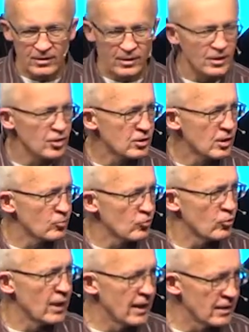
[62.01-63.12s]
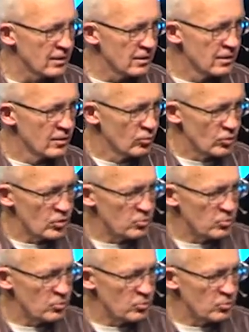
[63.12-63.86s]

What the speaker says: and here comes Frank with his